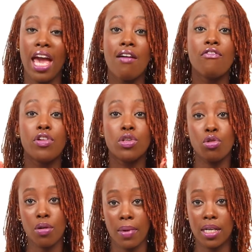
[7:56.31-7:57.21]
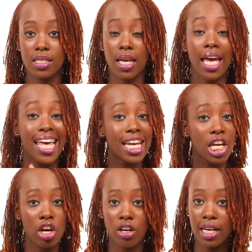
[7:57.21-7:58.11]
every 3 months
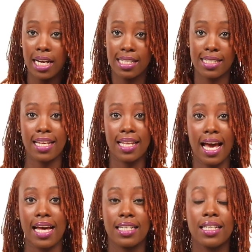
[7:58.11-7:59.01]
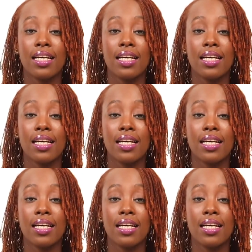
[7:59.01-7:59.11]
and not less than that.